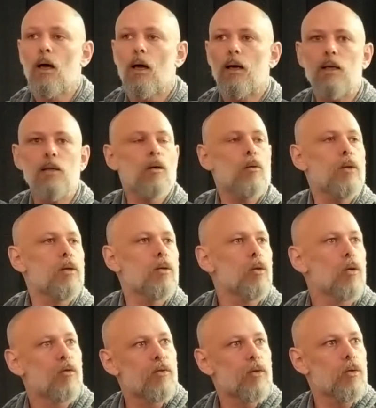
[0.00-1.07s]
Let's go into
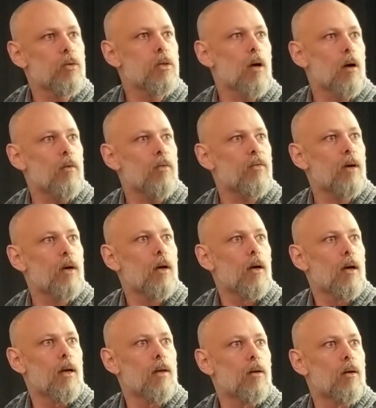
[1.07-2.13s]
the voodoo stuff.
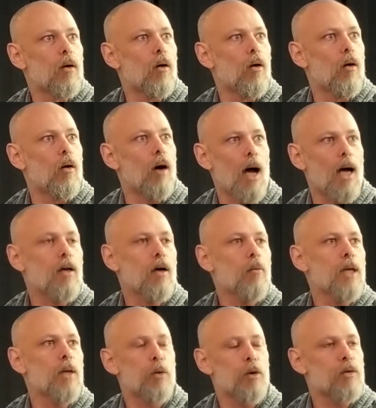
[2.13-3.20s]
And how come
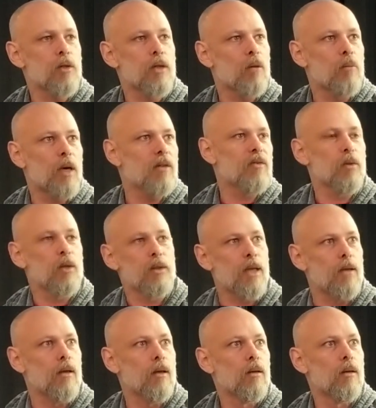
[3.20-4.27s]
that person came back from the
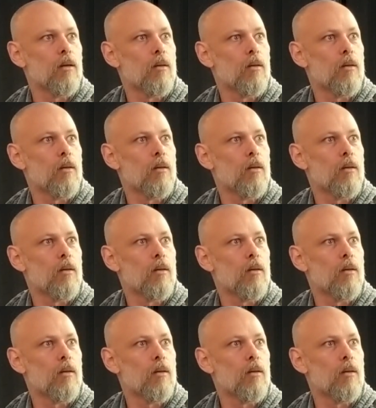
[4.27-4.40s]
dead